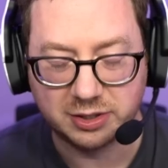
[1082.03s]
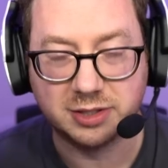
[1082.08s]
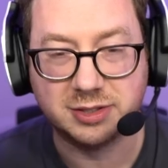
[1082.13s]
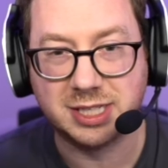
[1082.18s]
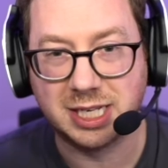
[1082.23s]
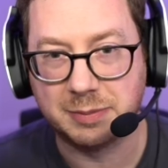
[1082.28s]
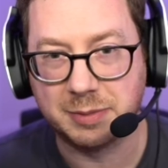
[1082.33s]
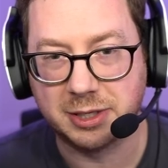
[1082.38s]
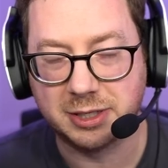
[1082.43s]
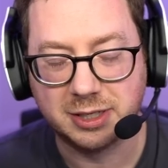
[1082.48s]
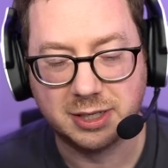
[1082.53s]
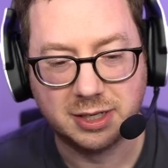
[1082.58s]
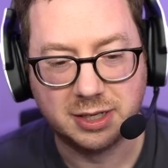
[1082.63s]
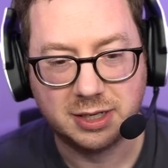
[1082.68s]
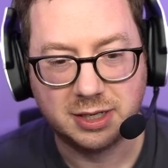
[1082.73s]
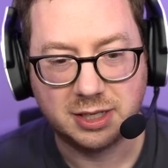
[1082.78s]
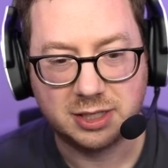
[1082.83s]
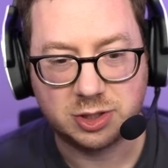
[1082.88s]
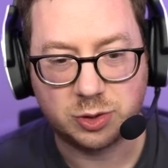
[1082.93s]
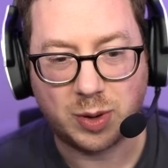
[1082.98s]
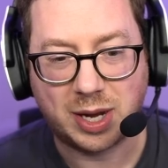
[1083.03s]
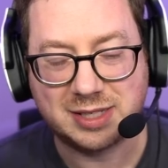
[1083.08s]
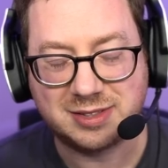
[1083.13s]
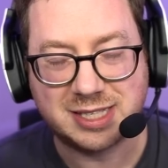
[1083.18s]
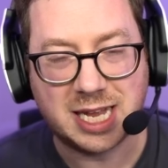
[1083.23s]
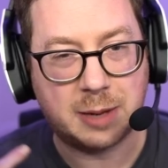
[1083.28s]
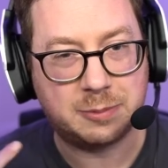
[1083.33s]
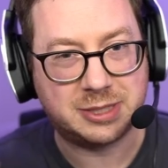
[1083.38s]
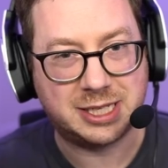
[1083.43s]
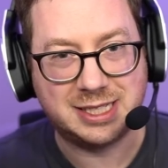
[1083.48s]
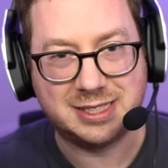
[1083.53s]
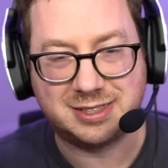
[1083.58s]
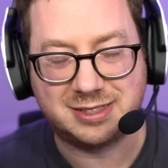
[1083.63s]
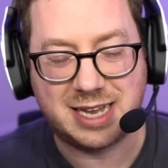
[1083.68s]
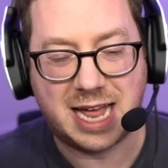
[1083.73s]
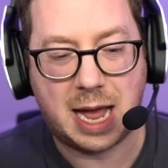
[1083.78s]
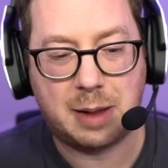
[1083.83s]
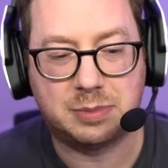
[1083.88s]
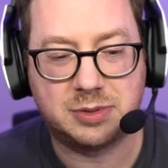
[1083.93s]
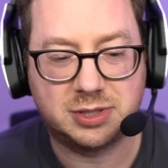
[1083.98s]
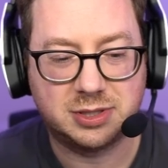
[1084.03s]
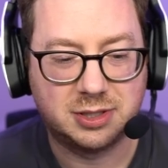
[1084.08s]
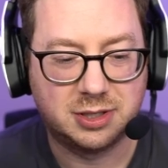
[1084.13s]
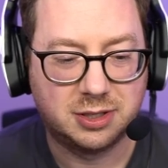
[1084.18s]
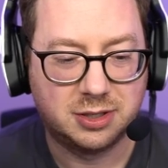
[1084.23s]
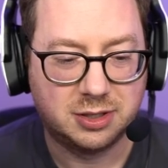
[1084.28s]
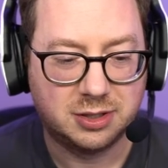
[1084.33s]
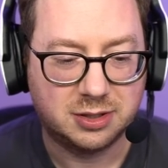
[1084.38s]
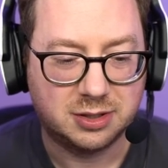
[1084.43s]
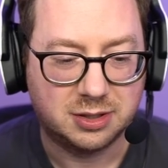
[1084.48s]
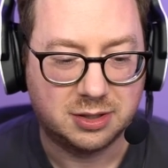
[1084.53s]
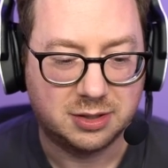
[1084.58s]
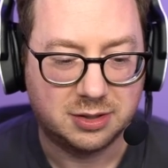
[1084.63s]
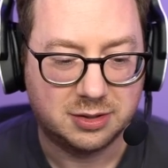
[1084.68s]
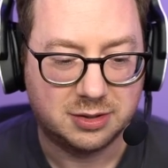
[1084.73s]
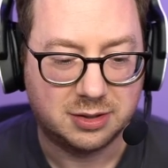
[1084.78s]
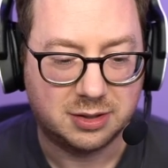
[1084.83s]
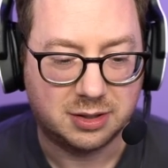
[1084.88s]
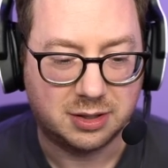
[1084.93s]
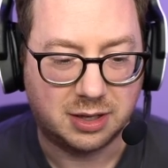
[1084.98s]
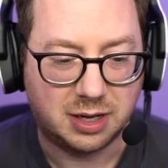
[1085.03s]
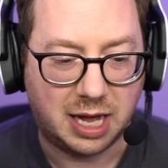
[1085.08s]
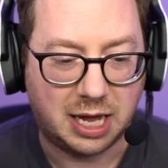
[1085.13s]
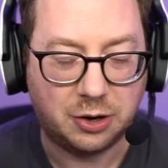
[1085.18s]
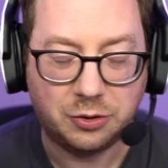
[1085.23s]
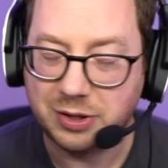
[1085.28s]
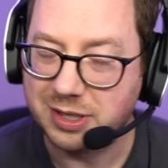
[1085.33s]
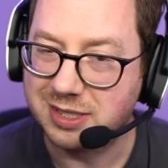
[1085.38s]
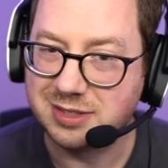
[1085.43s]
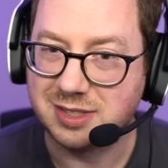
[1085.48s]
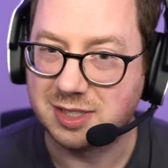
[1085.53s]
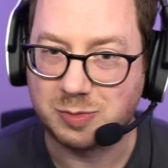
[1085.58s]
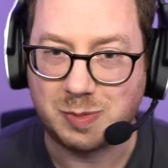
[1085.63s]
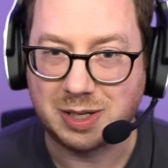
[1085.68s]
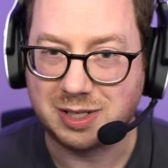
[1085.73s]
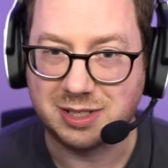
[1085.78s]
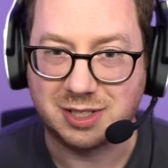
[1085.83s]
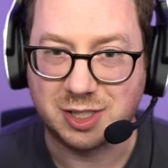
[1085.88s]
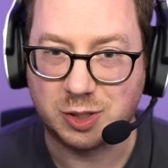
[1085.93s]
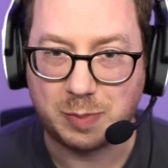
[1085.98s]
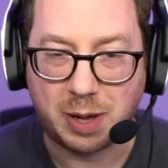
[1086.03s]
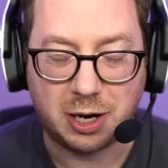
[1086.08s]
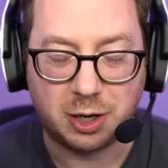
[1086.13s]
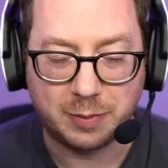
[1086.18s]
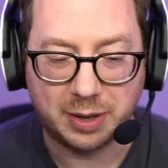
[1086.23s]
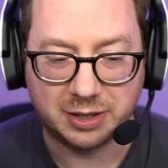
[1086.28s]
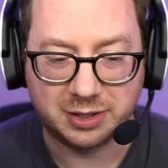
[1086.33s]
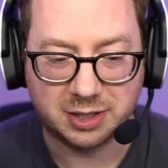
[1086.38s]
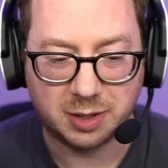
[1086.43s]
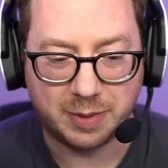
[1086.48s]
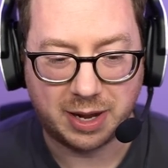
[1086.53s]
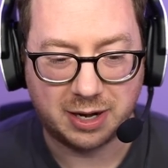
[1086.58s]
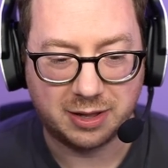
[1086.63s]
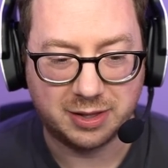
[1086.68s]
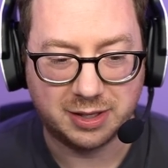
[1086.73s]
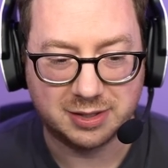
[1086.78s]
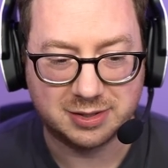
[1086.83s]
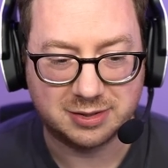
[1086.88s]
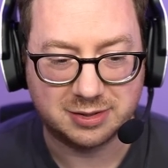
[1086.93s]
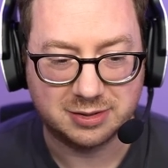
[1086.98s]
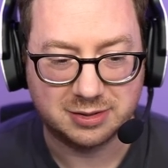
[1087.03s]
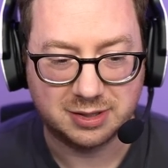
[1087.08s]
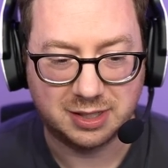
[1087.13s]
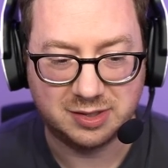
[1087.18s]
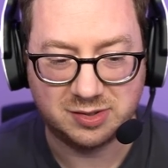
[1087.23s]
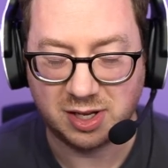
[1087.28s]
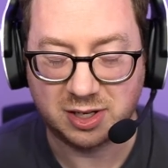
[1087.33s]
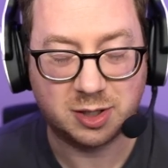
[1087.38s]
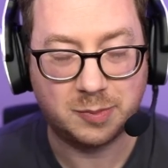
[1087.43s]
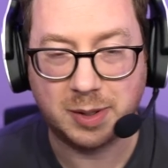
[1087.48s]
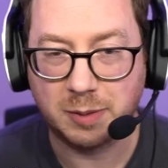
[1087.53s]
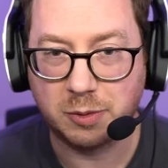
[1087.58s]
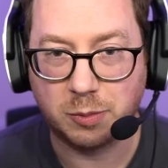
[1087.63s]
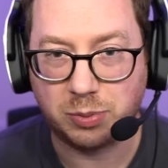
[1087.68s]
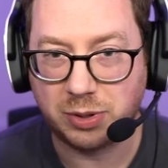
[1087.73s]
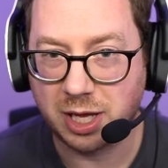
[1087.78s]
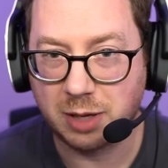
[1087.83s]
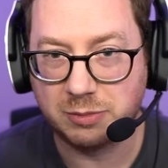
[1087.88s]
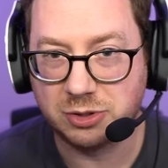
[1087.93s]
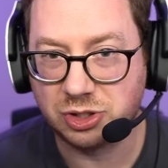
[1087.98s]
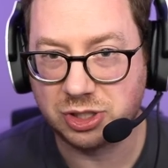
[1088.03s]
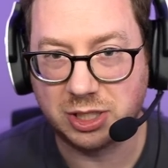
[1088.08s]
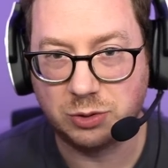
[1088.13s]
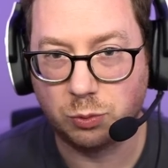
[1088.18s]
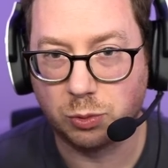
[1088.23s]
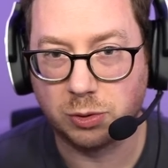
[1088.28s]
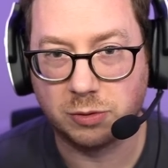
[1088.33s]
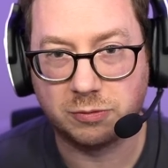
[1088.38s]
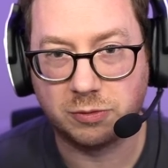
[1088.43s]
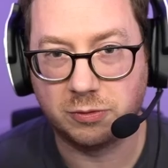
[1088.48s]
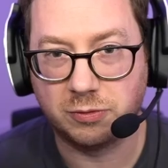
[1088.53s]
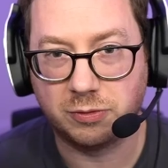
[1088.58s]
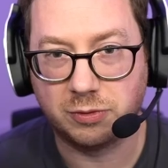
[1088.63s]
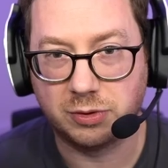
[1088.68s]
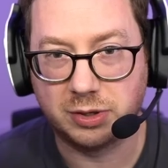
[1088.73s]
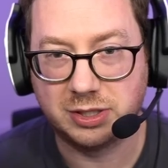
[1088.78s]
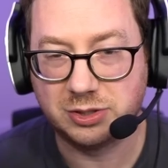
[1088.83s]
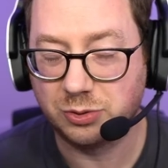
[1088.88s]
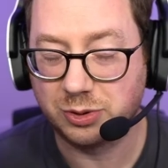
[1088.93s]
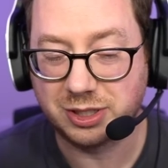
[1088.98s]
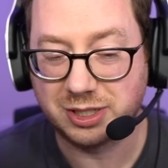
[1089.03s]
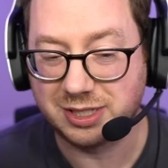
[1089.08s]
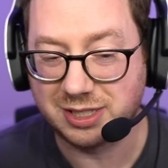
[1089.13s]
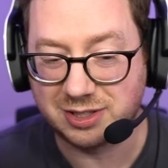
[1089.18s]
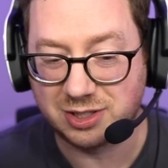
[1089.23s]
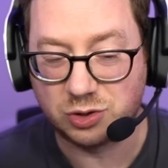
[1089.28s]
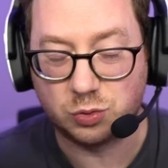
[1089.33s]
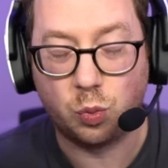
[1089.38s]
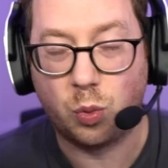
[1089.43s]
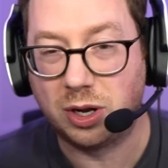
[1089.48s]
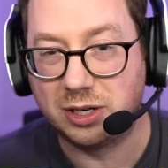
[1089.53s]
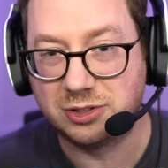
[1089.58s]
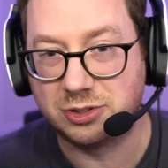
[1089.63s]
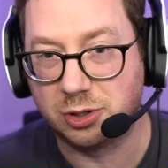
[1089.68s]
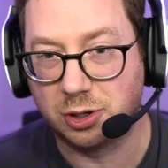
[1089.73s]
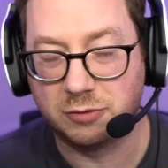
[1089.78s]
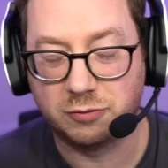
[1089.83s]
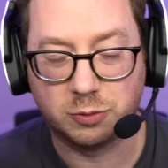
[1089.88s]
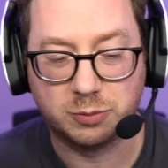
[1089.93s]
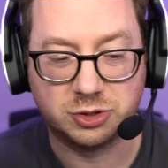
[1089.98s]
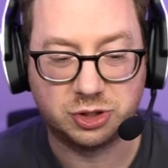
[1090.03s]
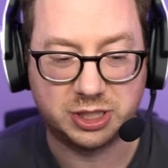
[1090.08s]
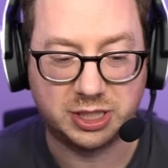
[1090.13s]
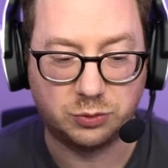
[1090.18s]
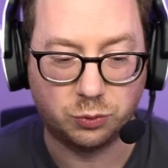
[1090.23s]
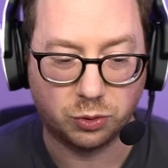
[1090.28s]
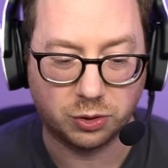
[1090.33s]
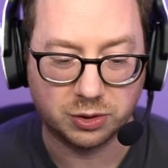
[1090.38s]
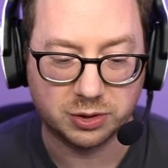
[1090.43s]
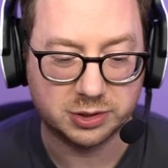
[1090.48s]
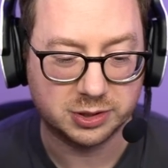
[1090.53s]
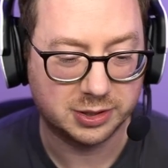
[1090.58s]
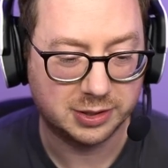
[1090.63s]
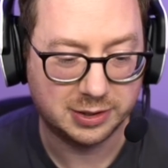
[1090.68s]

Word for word: Demon. So I snapped, he snapped. I don't think he's expecting a Spider-Man to come out of this. He's not going to be able to play on Machine World for. He's only going to get this one turn for Machine World.